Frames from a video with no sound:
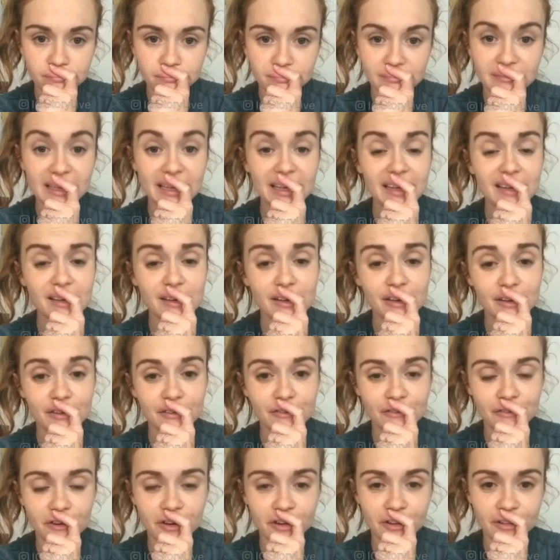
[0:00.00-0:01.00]
Thank you
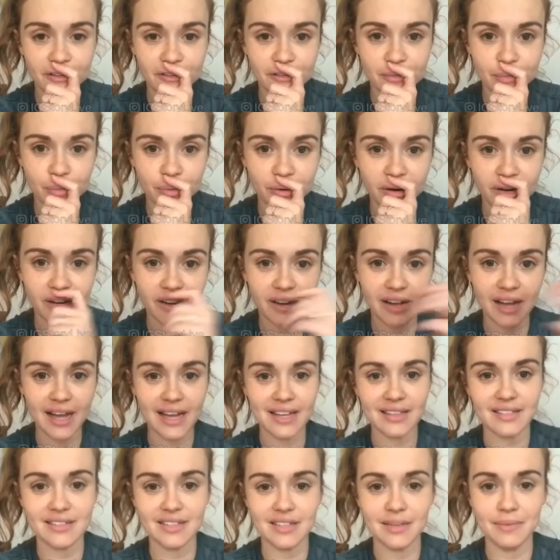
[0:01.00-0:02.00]
for all the support,
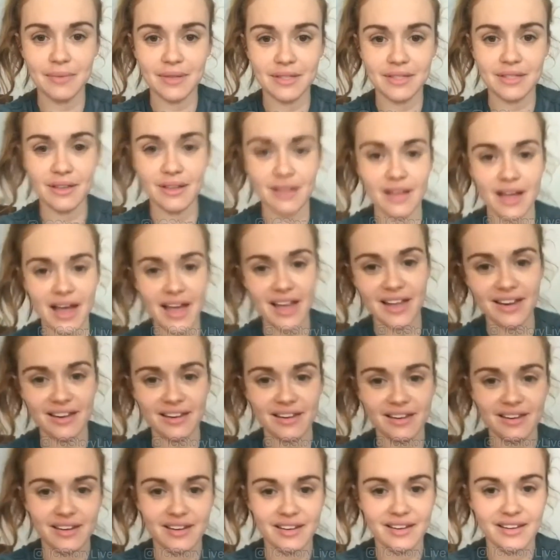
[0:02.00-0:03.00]
guys. It means a lot.
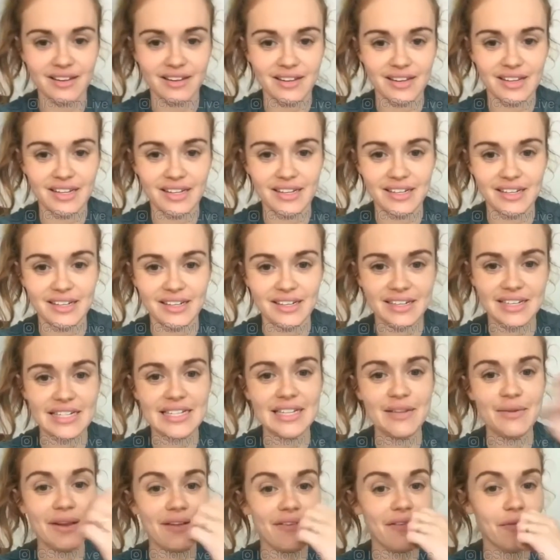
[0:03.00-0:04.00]
Does
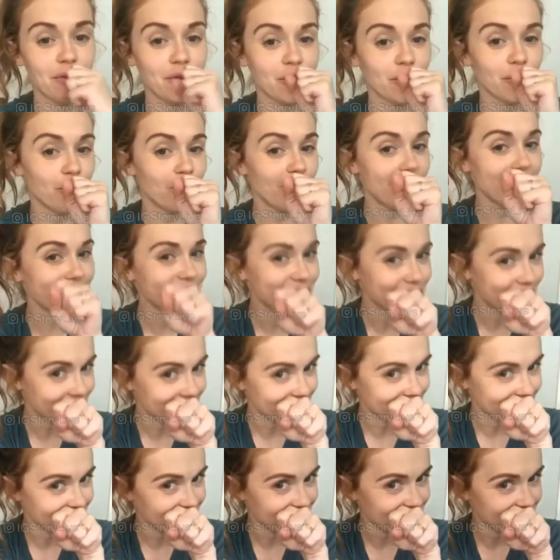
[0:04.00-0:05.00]
anyone have any more
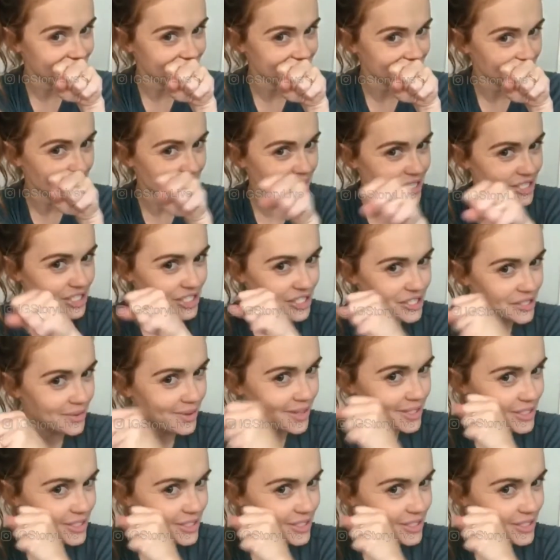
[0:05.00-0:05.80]
questions? Questions.